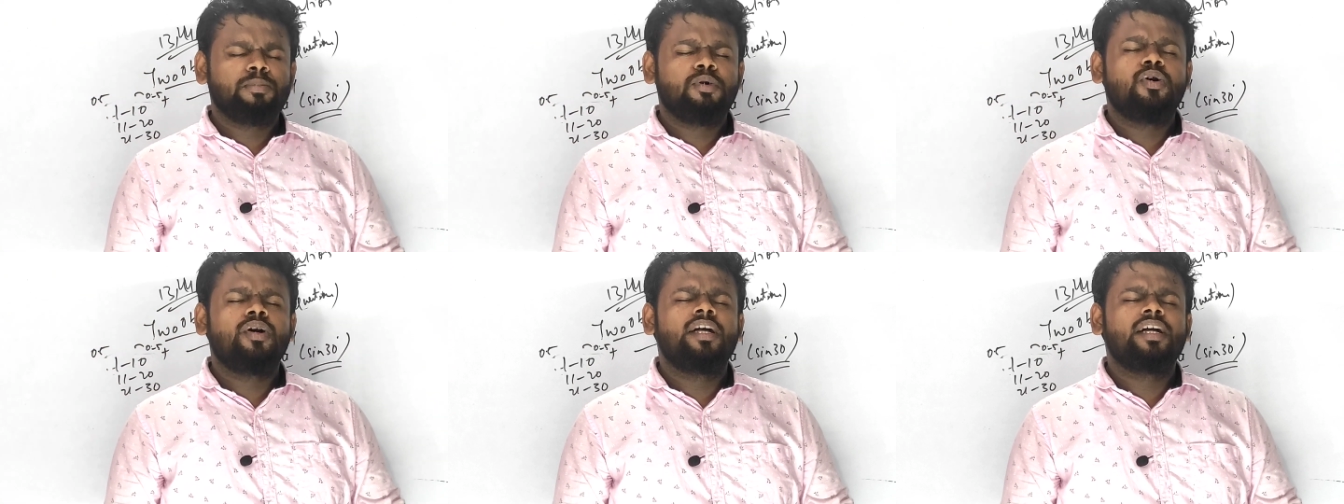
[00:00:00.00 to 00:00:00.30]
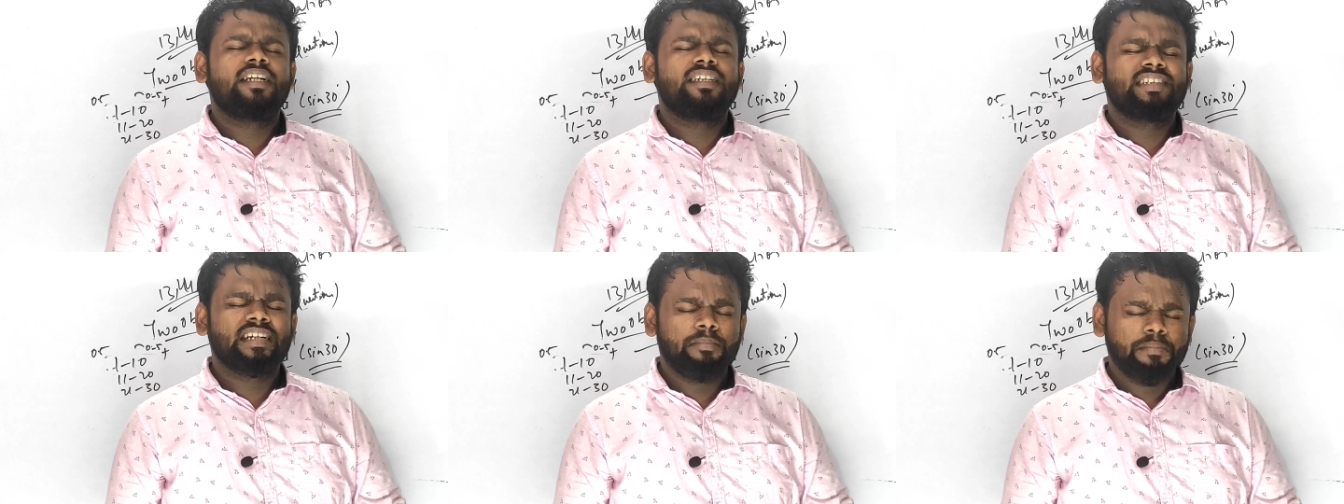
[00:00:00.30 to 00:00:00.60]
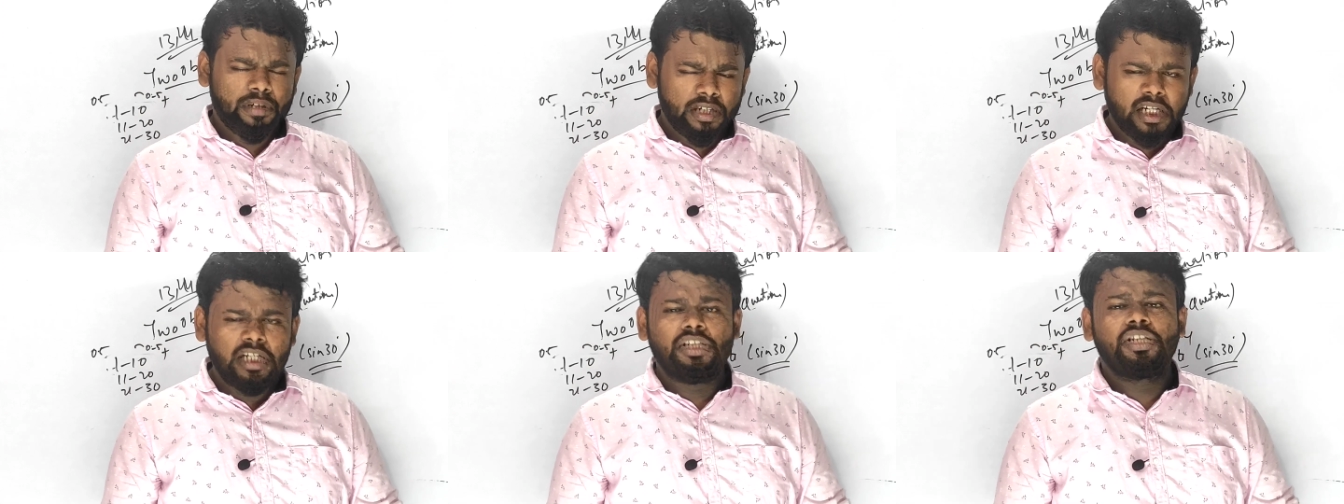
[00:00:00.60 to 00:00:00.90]
board
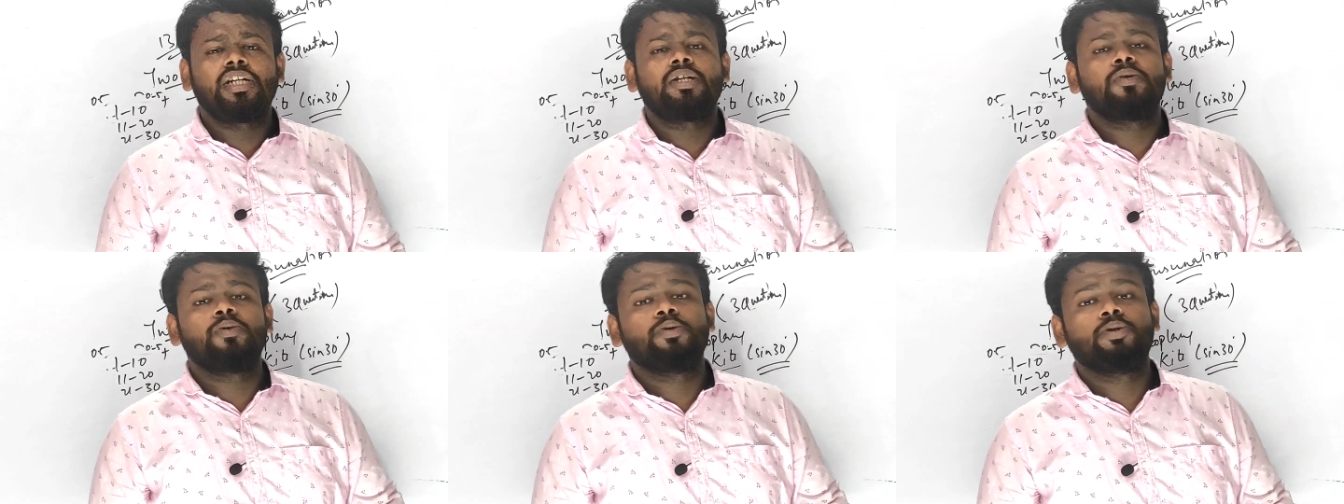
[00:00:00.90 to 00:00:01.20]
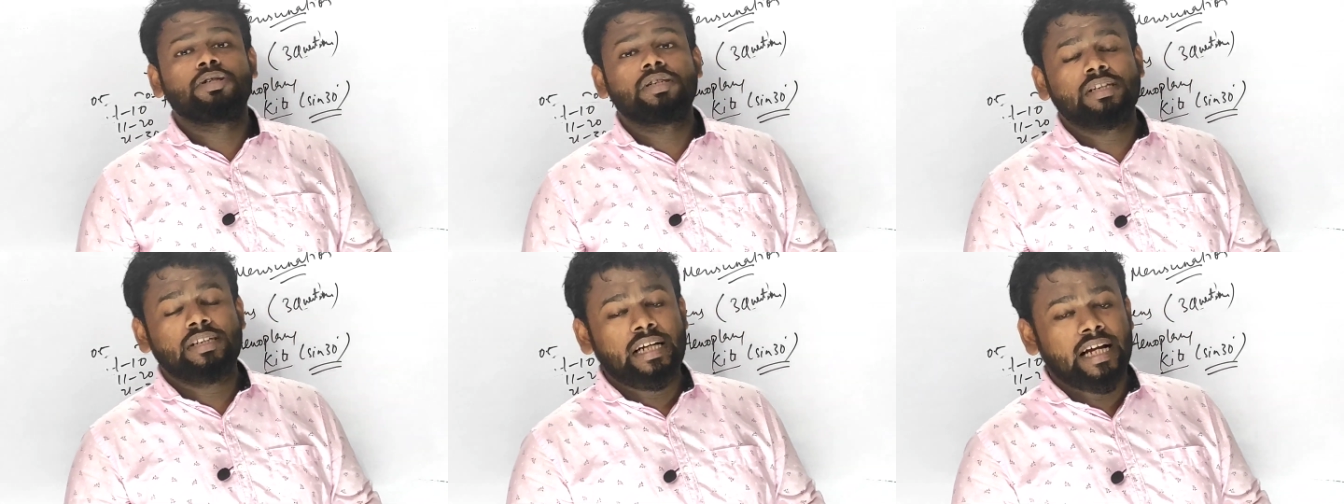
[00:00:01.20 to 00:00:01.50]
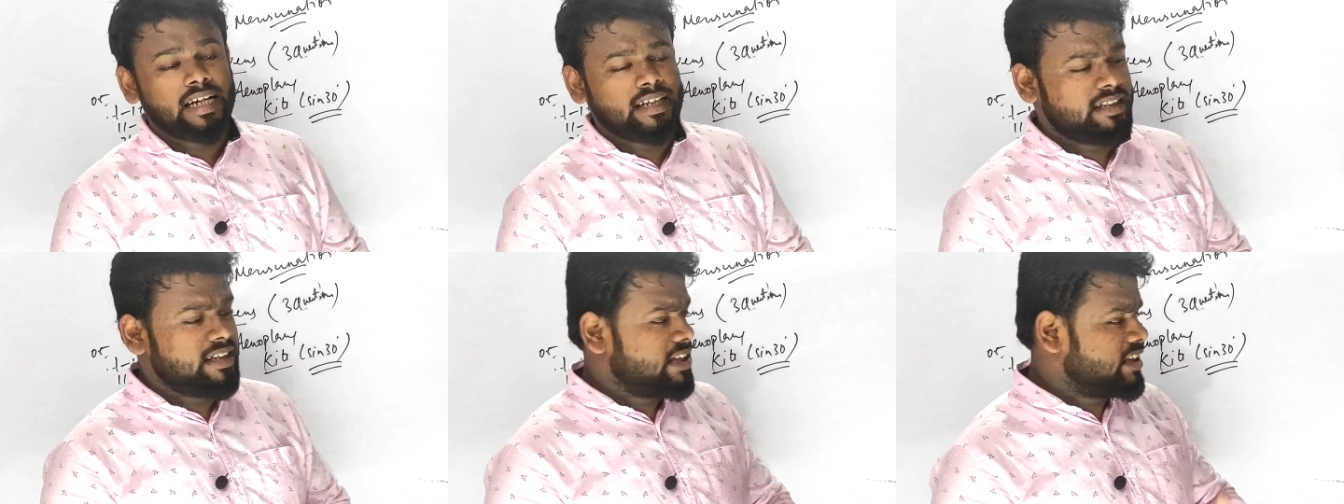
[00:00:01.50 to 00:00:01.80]
examination
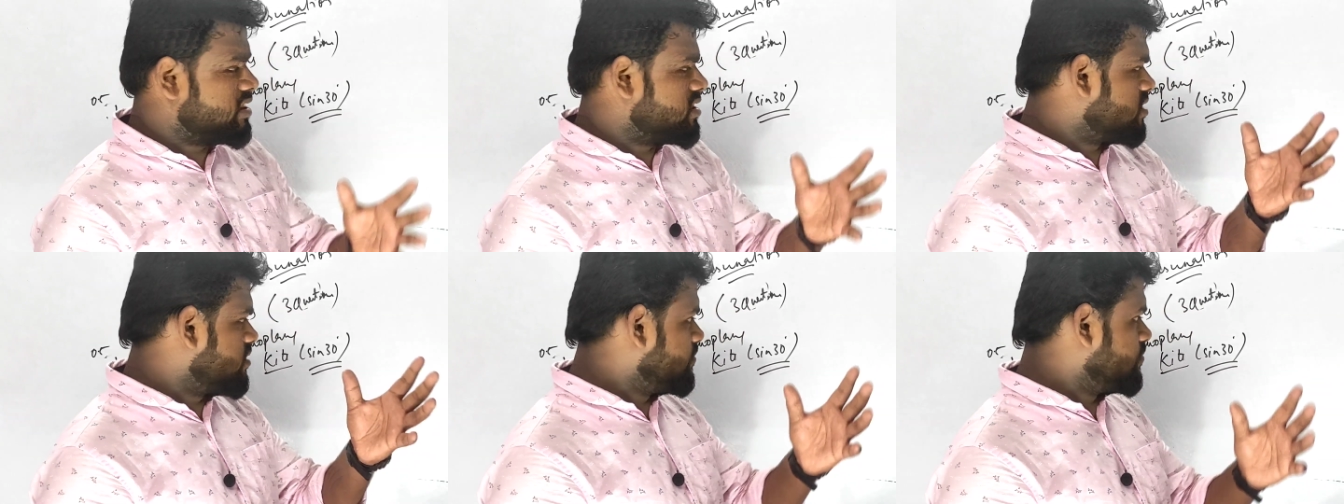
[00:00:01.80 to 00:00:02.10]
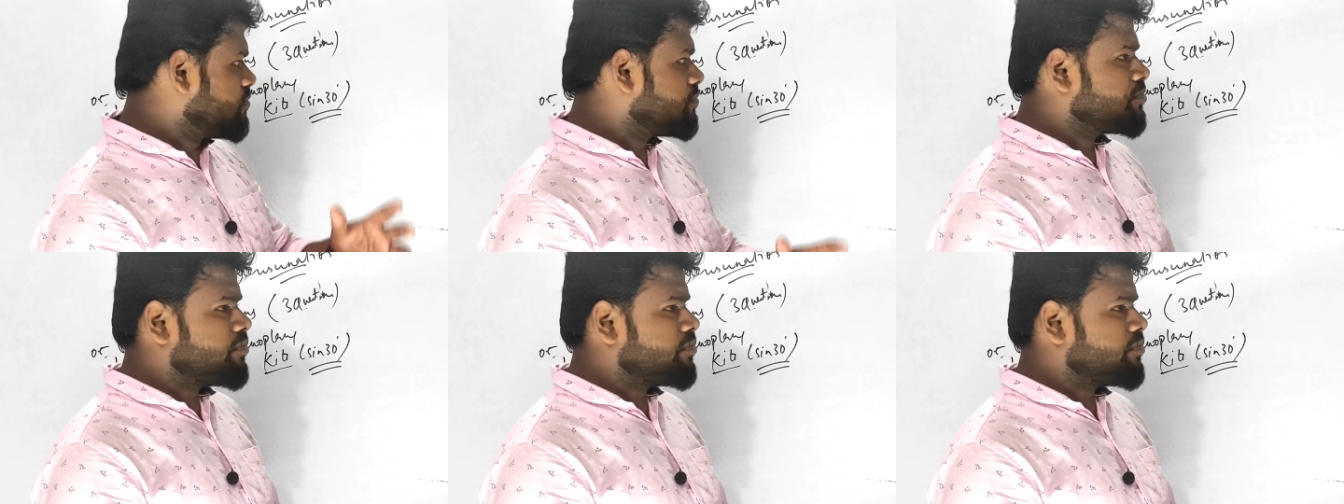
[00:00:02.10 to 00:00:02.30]
questions. And yes,